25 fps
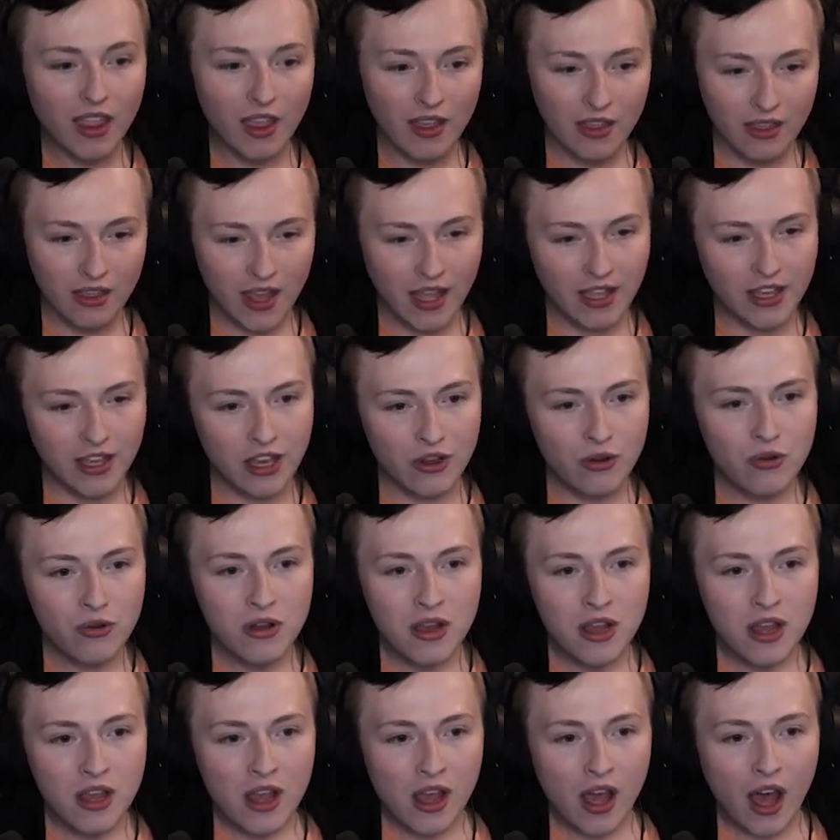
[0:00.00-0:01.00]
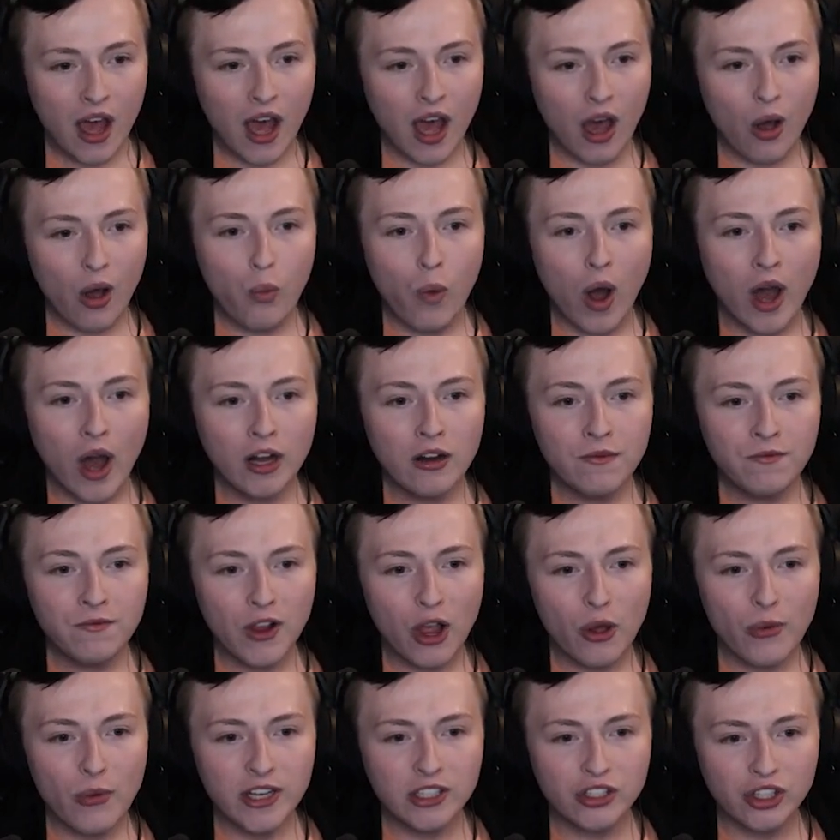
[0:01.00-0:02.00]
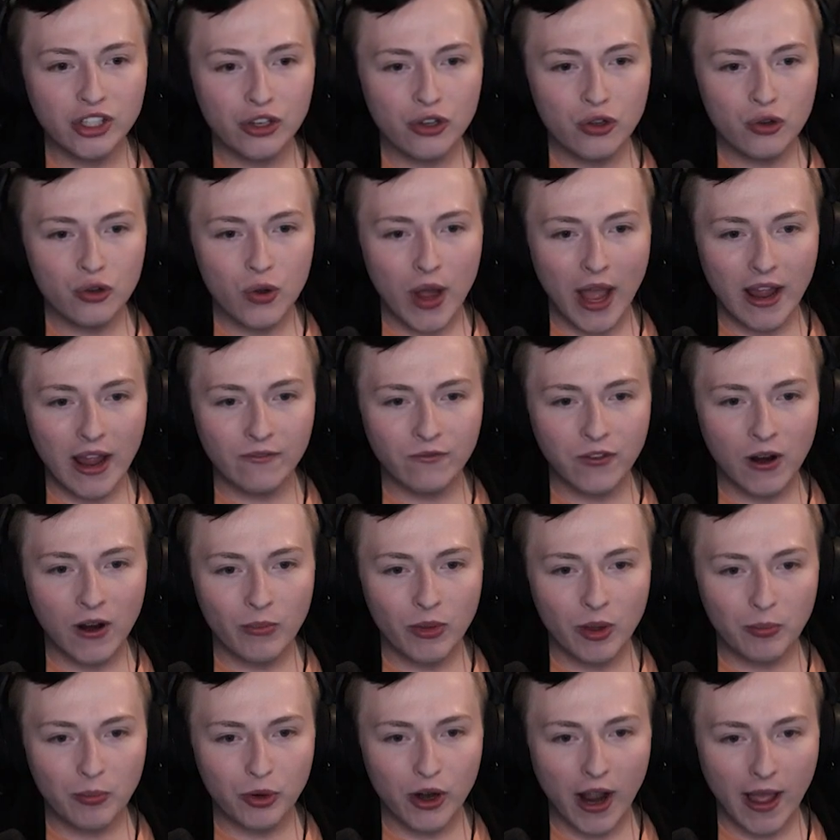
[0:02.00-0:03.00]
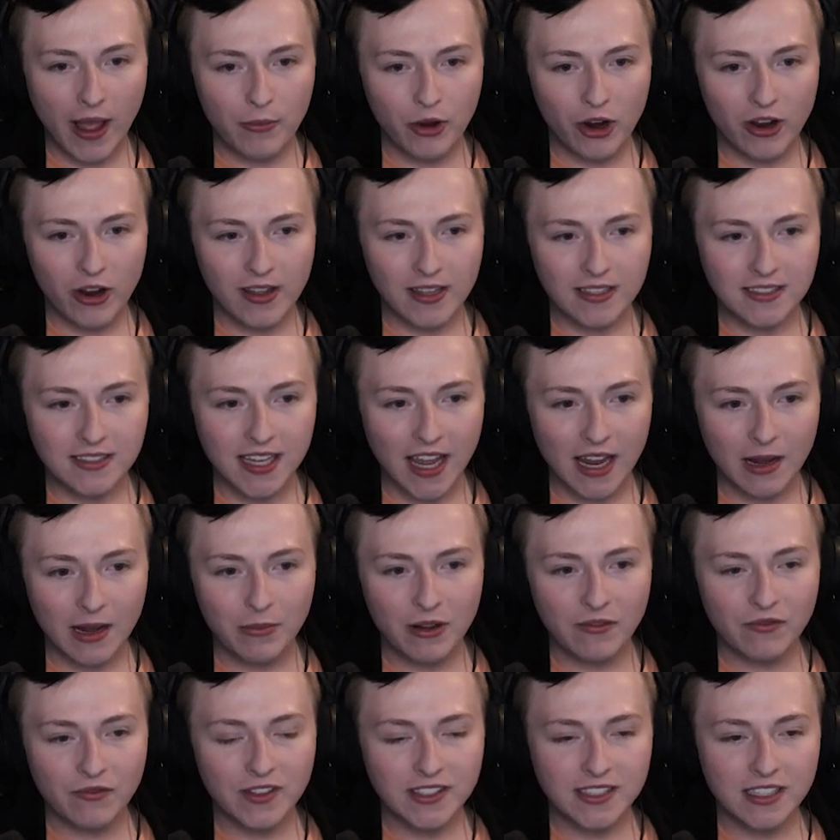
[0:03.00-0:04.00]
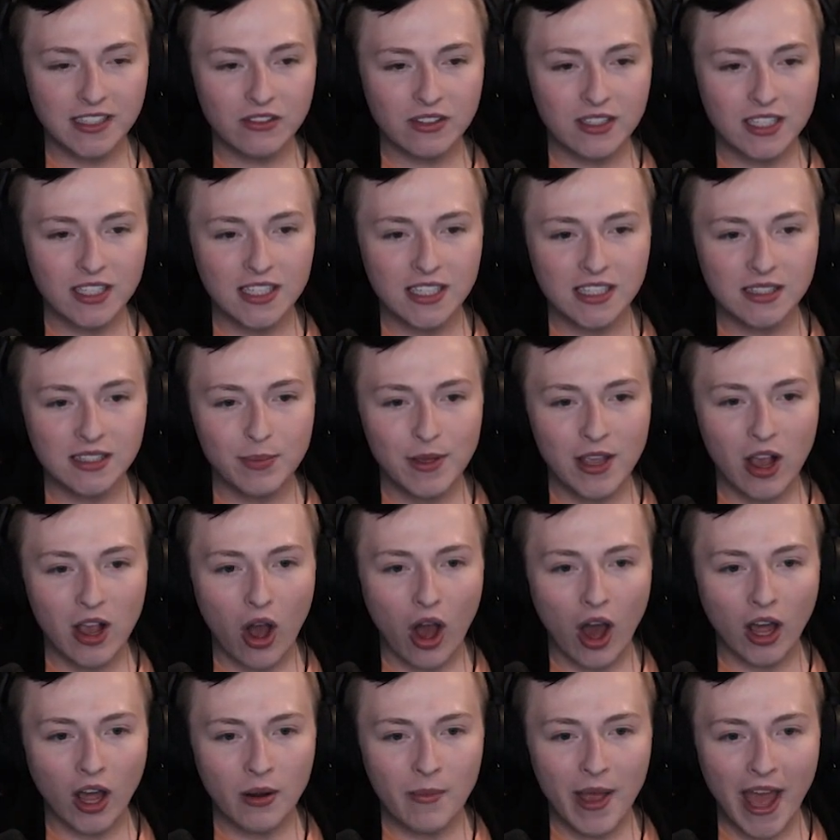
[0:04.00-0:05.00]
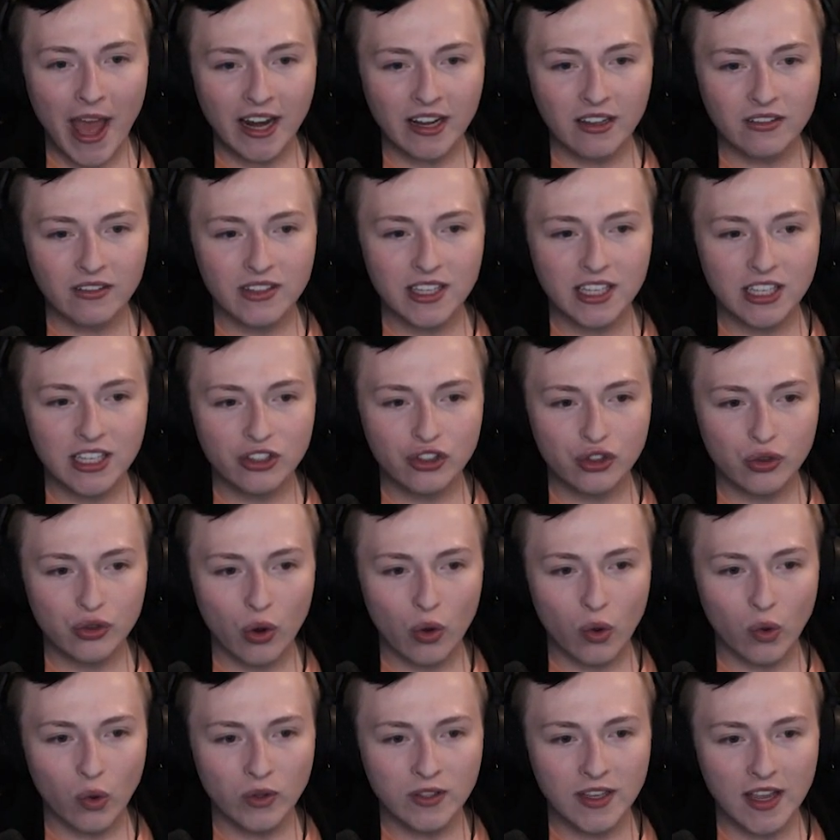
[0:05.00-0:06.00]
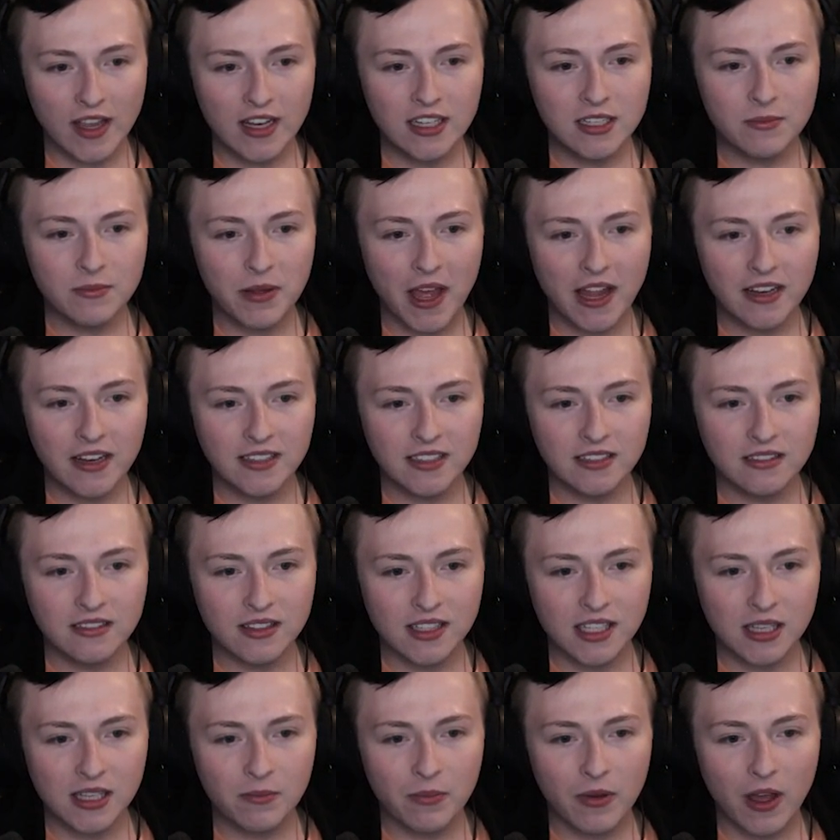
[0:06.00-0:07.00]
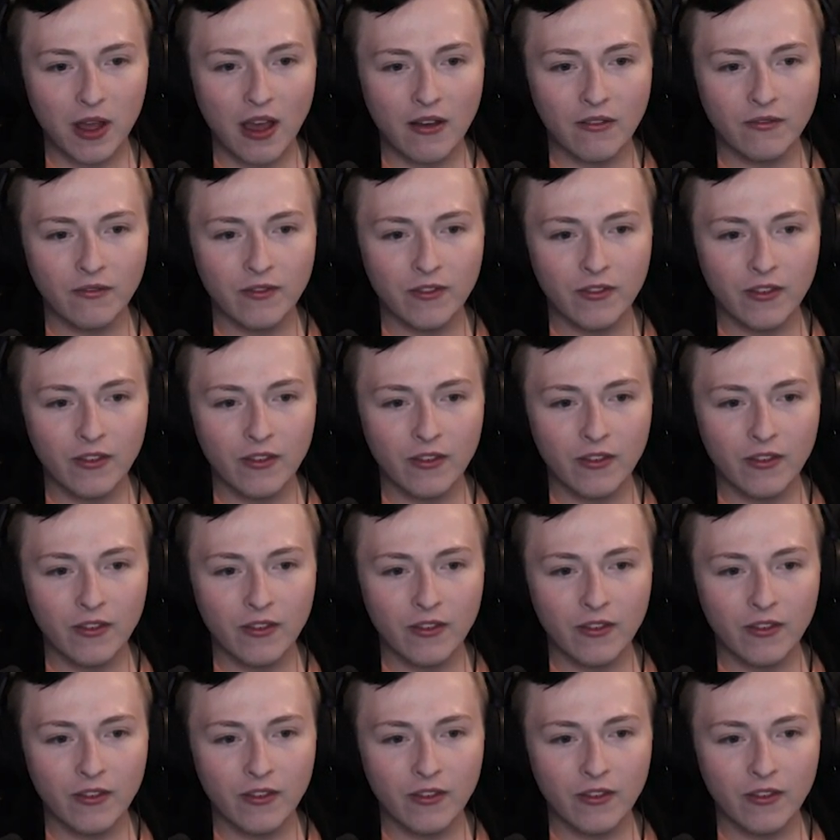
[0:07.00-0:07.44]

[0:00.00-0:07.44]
Thank you. Water flowing to and from the primary containment facility is being automatically controlled independently of